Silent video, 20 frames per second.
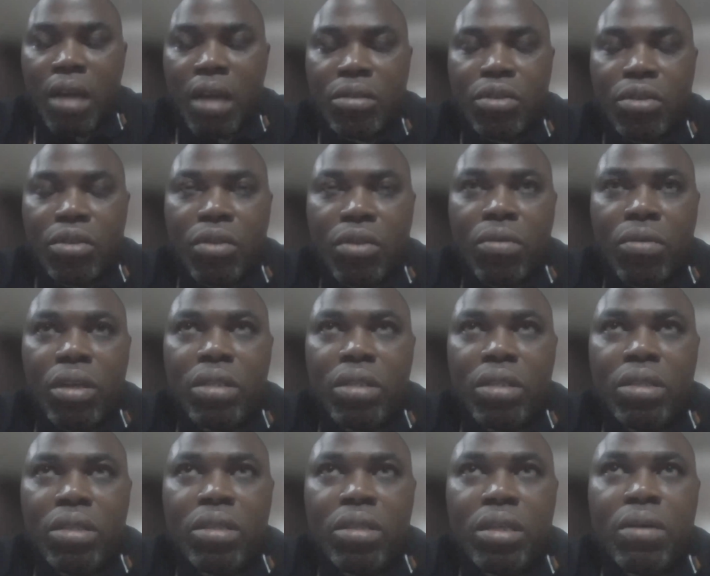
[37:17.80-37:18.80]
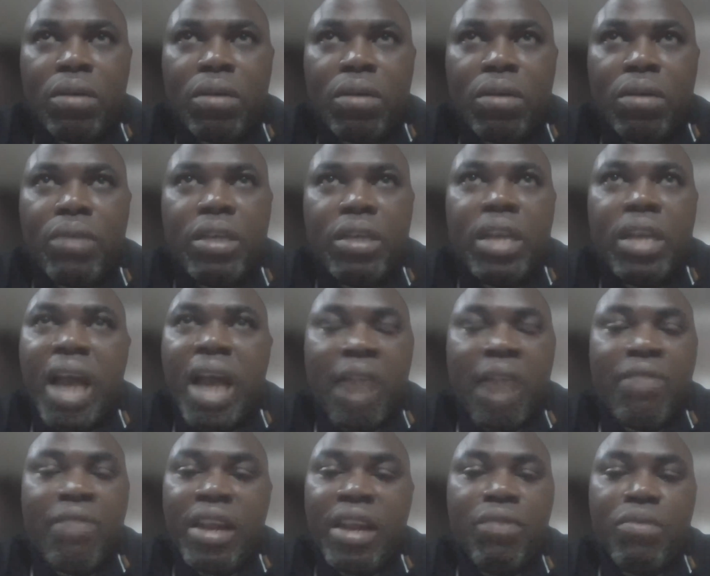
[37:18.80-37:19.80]
so it's we didn't
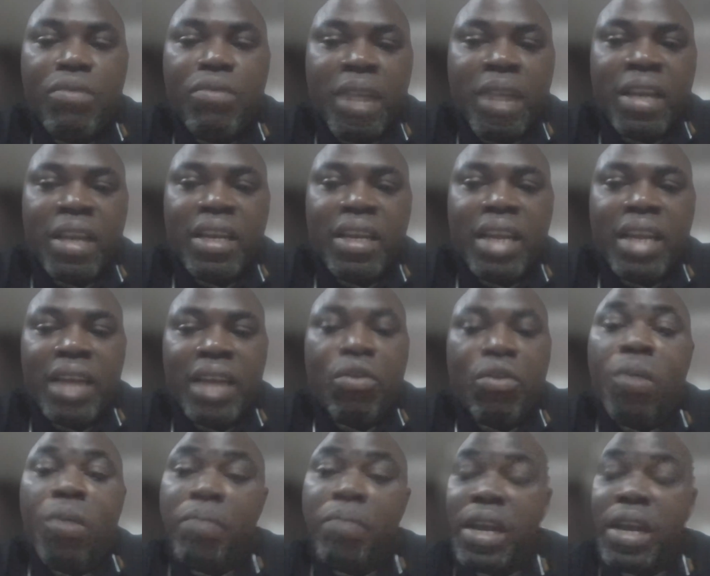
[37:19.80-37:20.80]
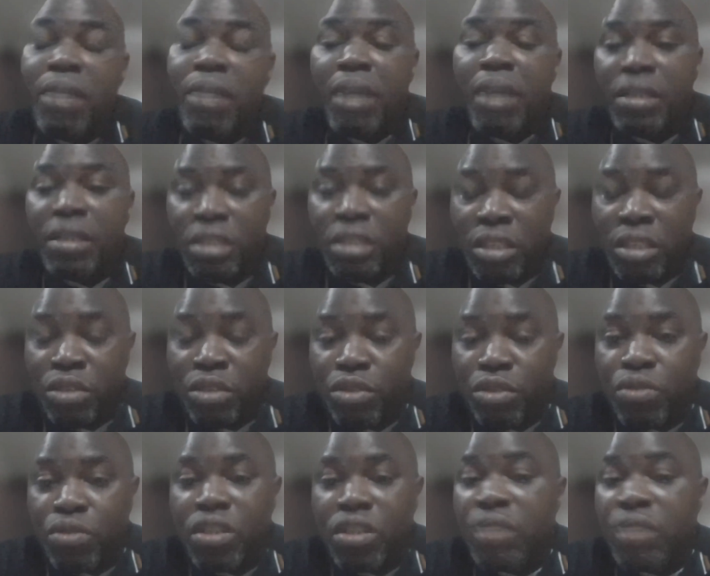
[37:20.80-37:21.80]
have any woman that complained about its
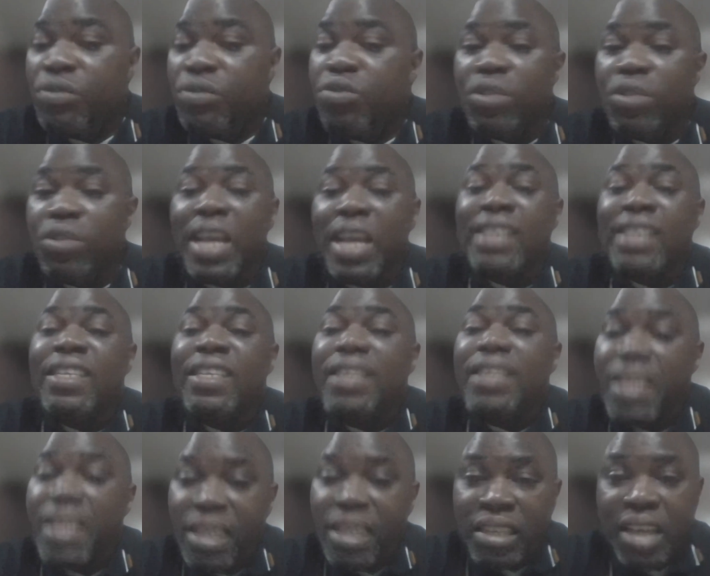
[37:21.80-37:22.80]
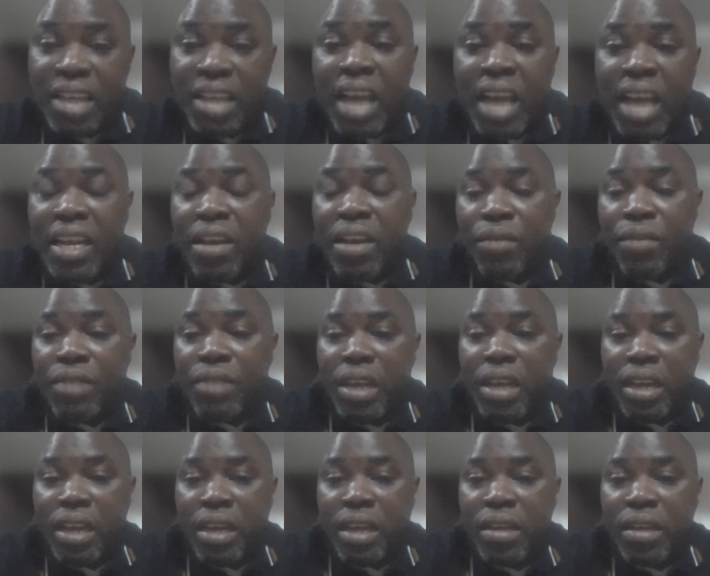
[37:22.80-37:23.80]
use, even though there is a need at the end of the
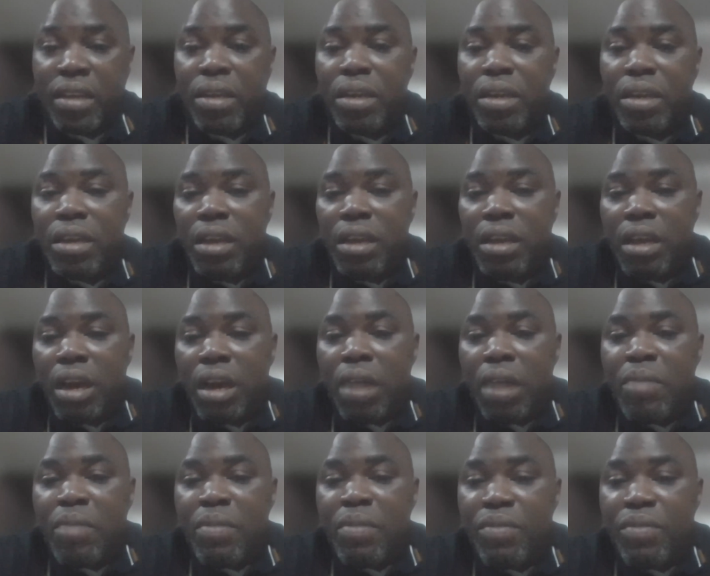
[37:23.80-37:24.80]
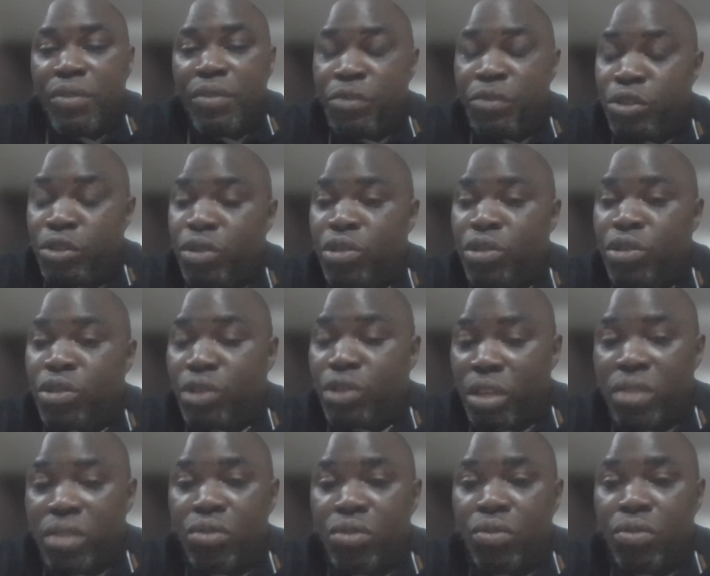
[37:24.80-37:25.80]
day, maybe for future
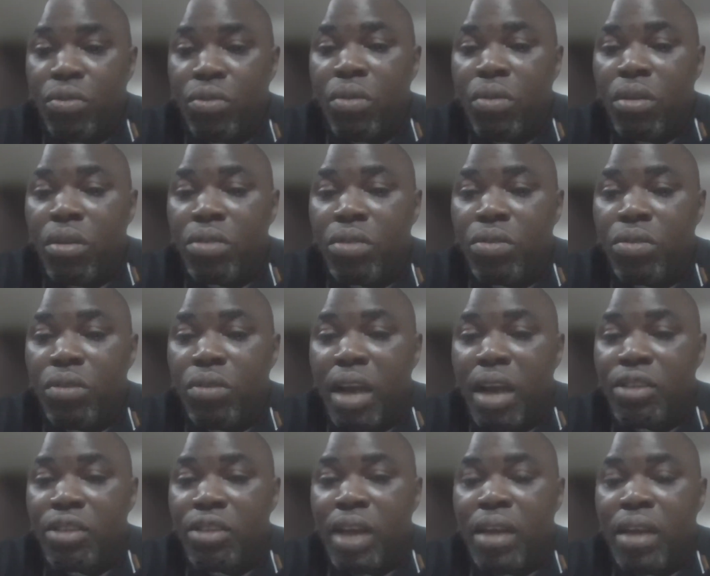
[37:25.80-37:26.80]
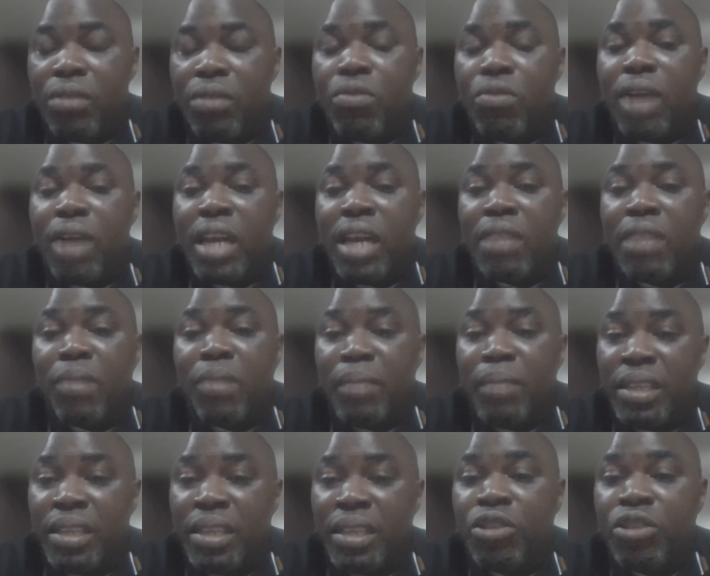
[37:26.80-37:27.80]
study to to actually look at the
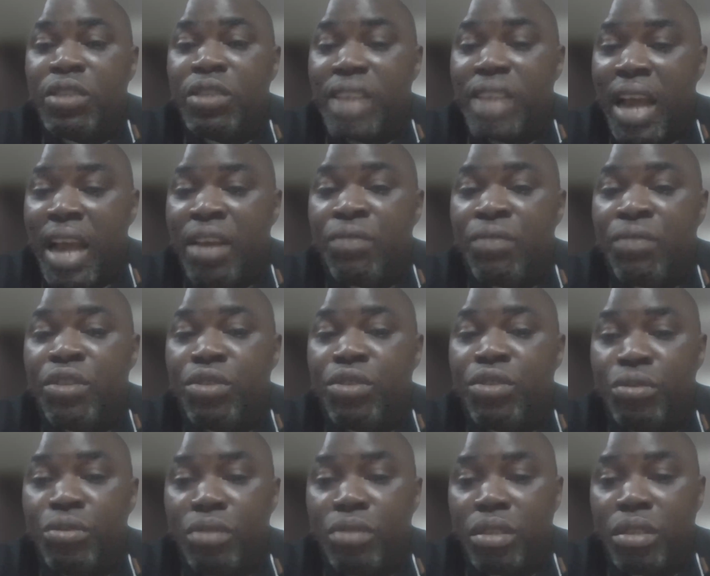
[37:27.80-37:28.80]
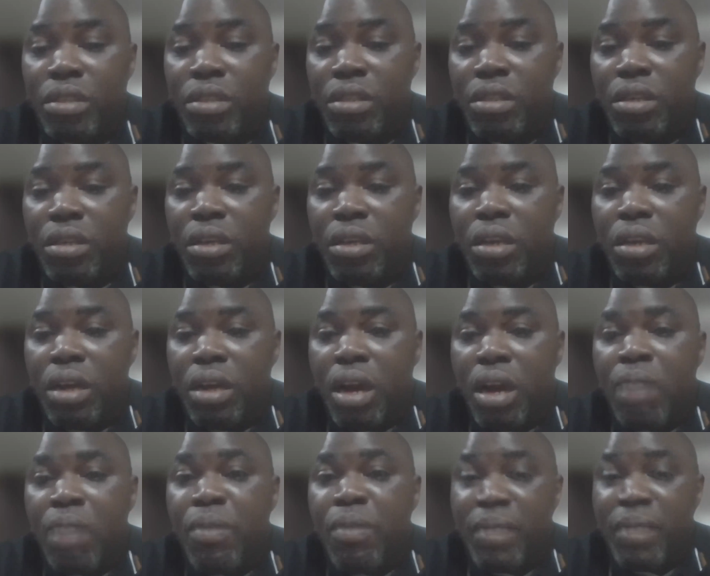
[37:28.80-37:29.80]
implementation side of the use,
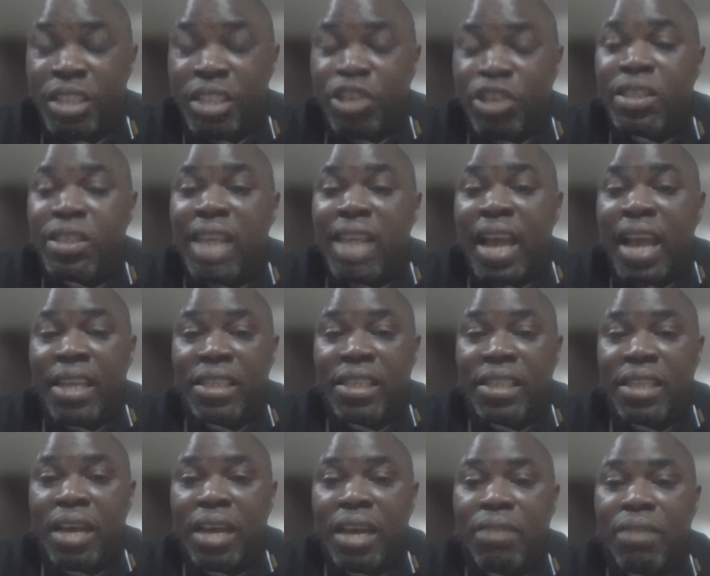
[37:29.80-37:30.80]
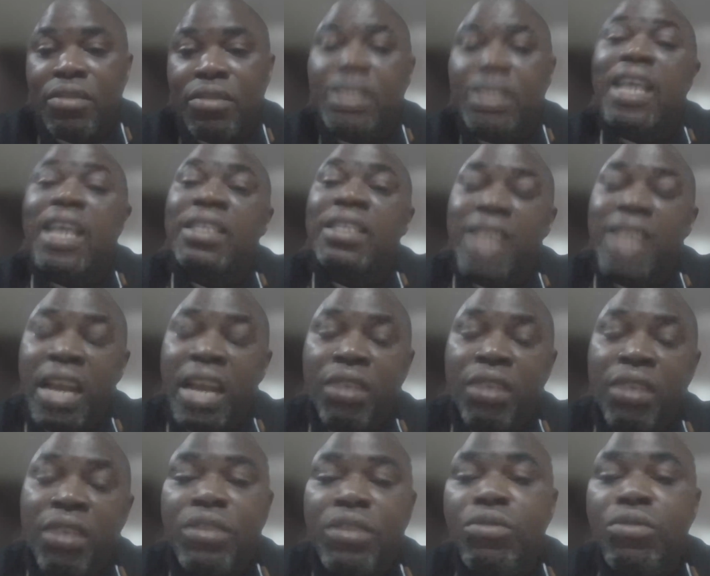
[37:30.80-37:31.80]
implementation science research side
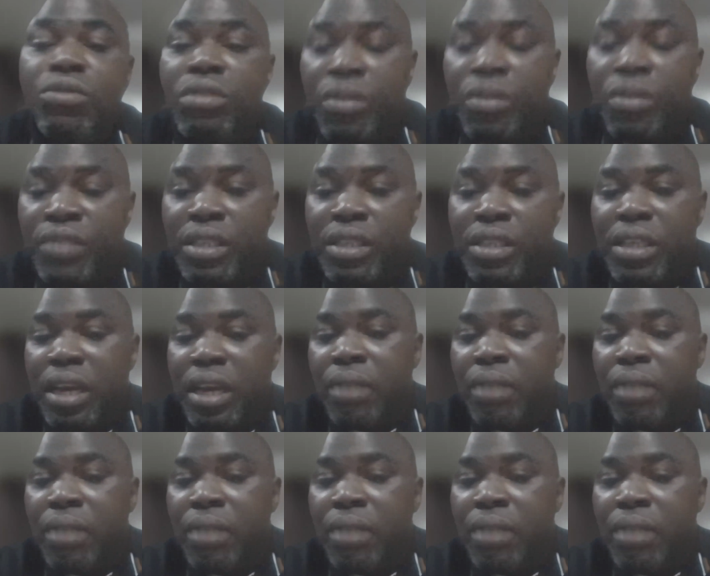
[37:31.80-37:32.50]
of the use of this